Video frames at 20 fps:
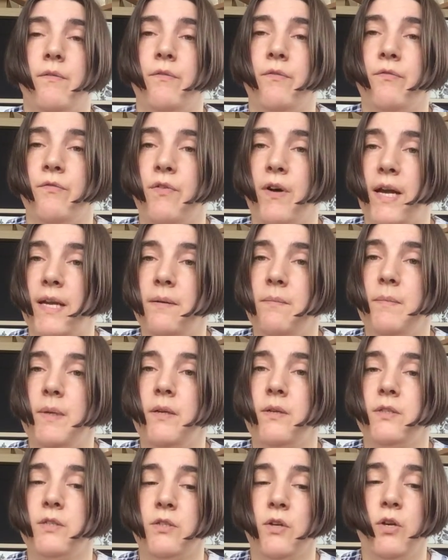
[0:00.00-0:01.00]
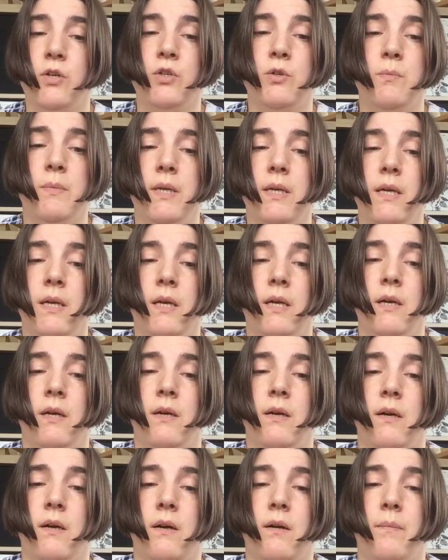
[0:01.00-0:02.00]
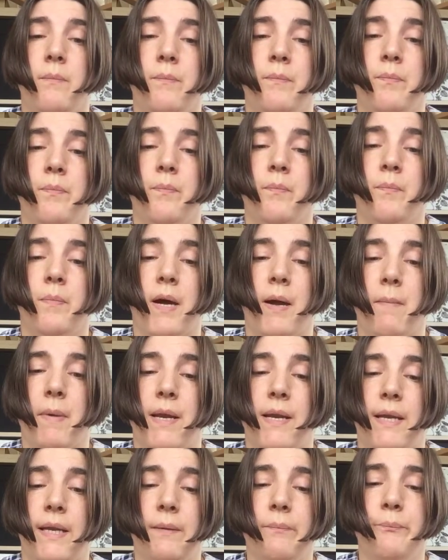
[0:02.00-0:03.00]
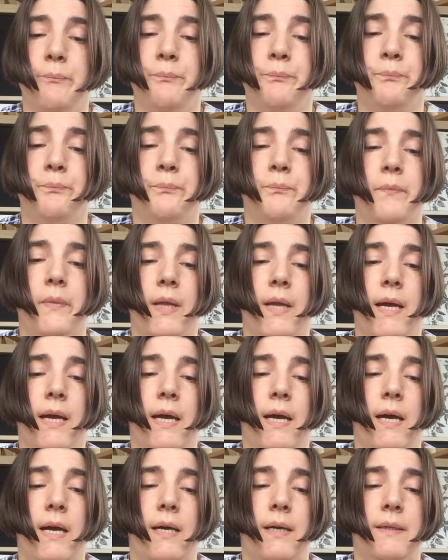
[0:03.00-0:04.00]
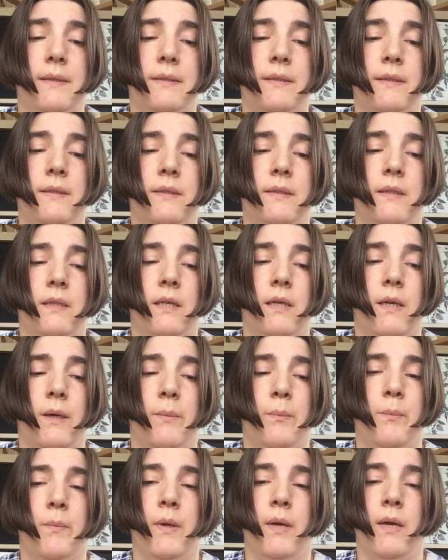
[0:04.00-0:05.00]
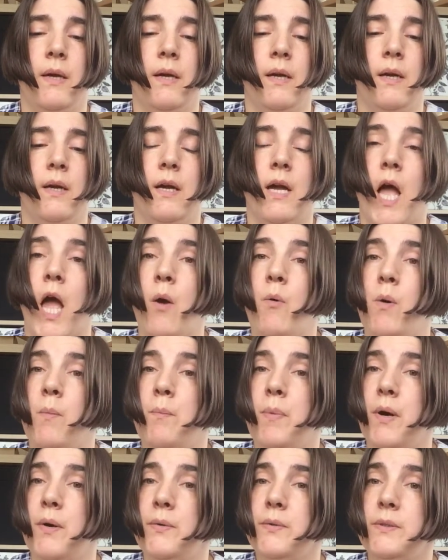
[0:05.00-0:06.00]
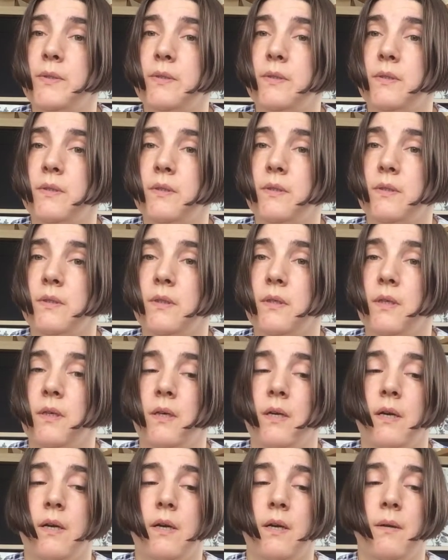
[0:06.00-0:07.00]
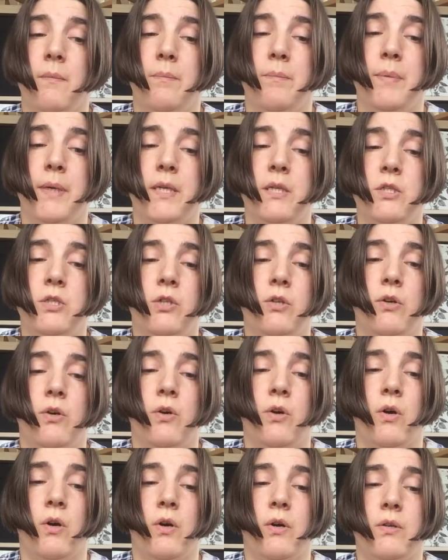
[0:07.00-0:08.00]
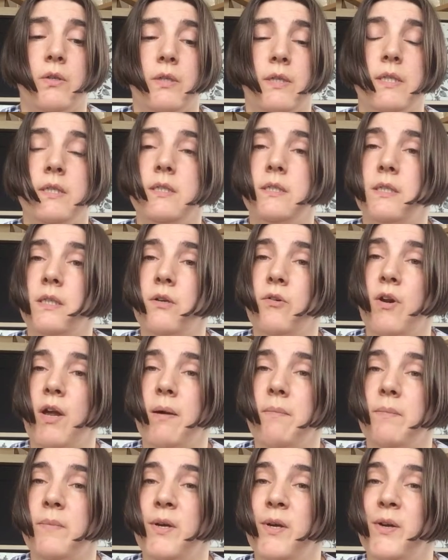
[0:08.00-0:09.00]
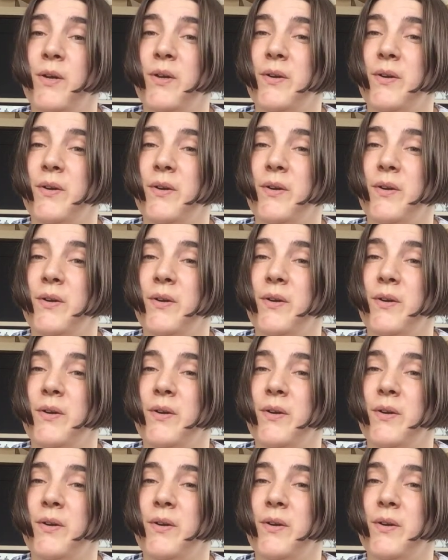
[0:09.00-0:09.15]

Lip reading: find me and search me by my name. And I will post a picture on Instagram